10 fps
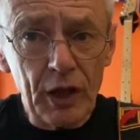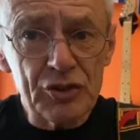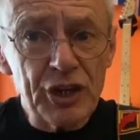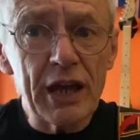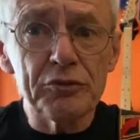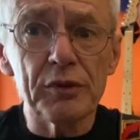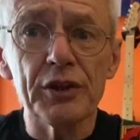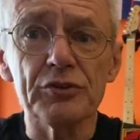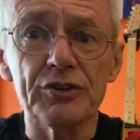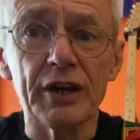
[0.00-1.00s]
shared with
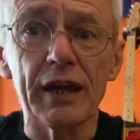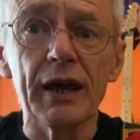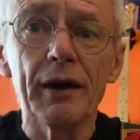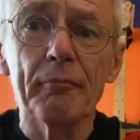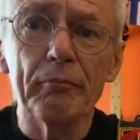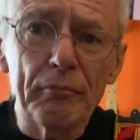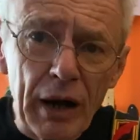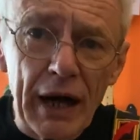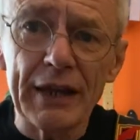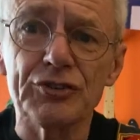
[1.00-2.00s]
you today
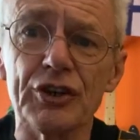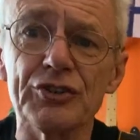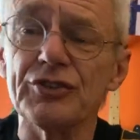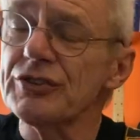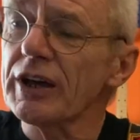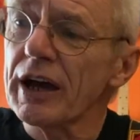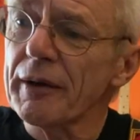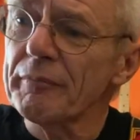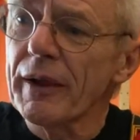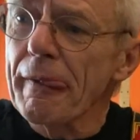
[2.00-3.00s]
might just
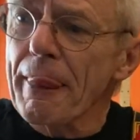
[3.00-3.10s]
um,